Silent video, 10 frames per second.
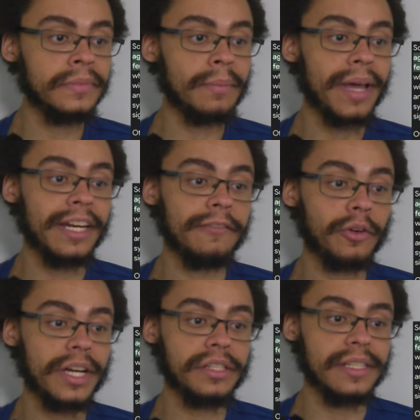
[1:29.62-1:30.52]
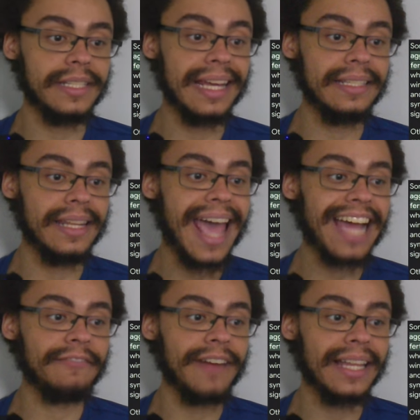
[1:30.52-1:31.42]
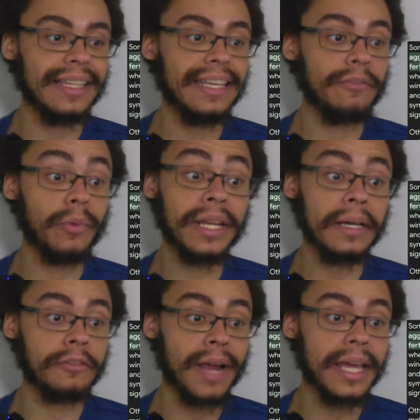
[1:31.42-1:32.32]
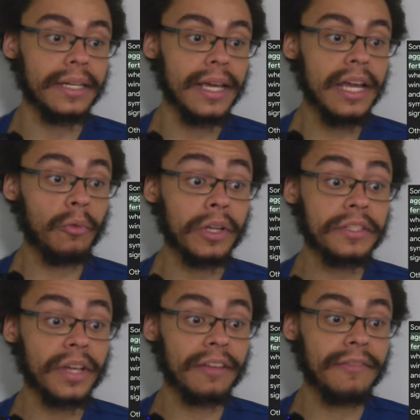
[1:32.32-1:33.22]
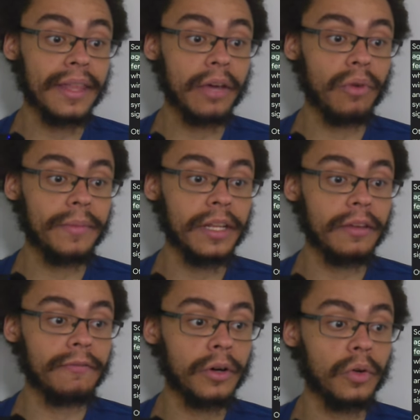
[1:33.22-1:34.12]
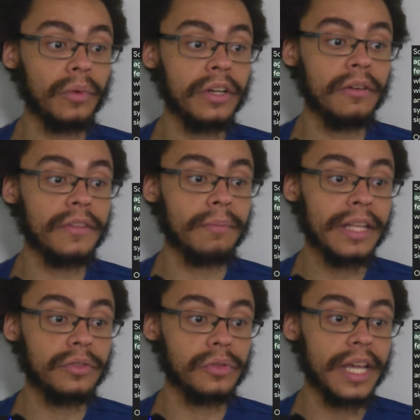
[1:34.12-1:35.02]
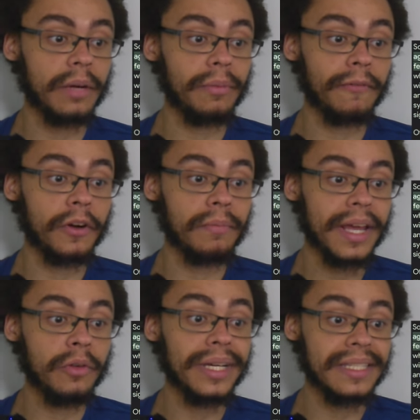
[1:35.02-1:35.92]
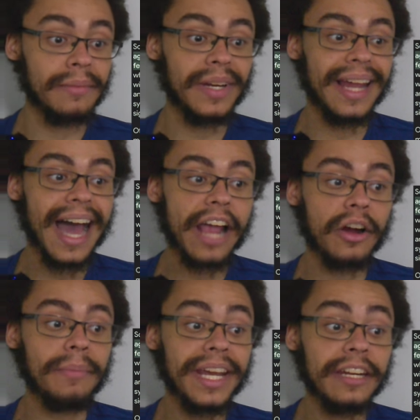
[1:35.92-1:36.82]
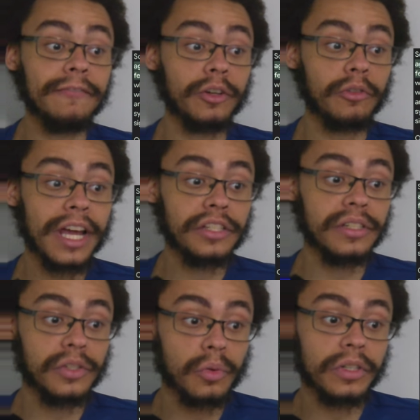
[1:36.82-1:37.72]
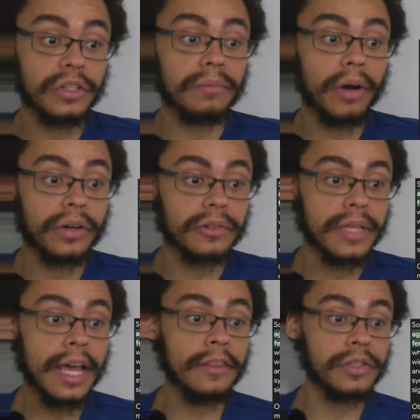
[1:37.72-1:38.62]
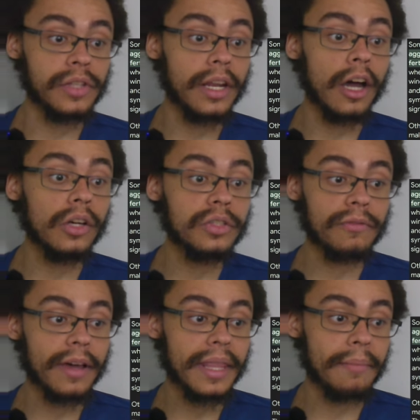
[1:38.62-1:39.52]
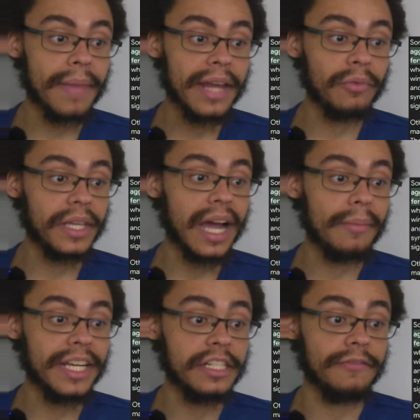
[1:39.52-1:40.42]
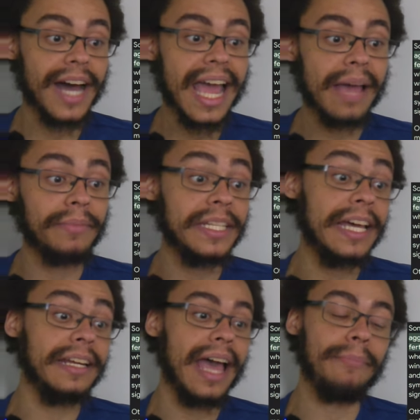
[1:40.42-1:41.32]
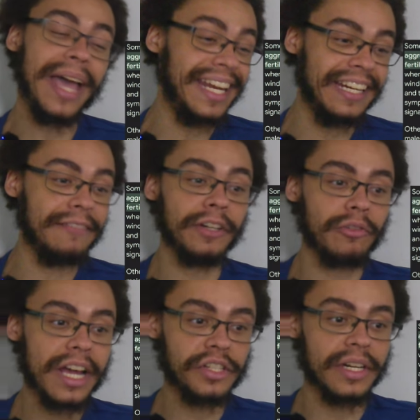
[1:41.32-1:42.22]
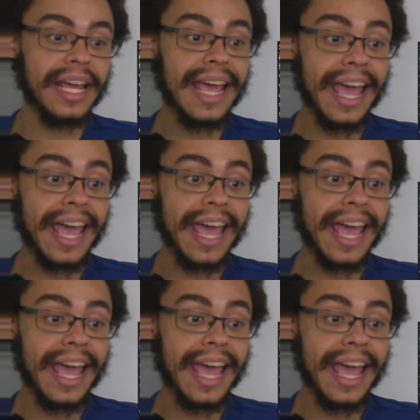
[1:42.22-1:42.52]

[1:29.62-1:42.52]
Competitive aggression is the tendency to act violently even when not threatened. One study found that women in their fertile window of their menstrual cycle preferred men who exhibited higher appetitive aggression as short-term partners. The study also found that men with a combination of high appetitive aggression